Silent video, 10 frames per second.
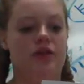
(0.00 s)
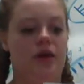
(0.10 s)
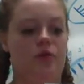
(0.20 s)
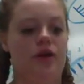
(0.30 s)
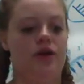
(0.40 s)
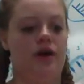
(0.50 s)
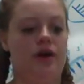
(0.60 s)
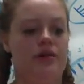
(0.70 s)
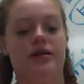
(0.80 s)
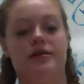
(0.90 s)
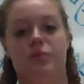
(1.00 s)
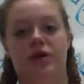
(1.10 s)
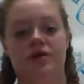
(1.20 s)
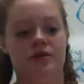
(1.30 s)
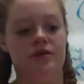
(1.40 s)
That would be your
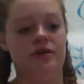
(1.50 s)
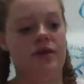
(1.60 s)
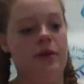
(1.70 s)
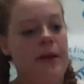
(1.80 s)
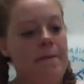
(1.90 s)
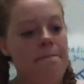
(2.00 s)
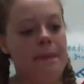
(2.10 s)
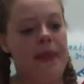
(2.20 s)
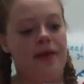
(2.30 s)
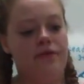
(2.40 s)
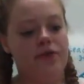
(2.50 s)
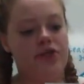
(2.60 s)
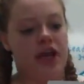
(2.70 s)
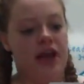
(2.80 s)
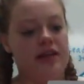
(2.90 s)
SSBs. And for
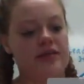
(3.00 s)
J, this